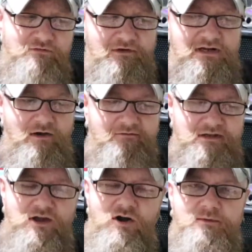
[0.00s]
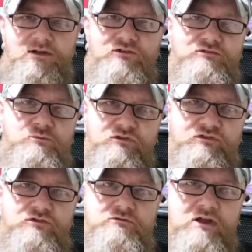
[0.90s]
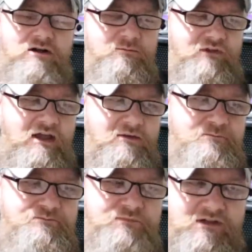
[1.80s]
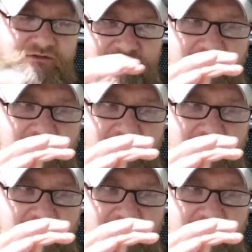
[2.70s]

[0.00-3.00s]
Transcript: very lively carbonation which soon calms down, so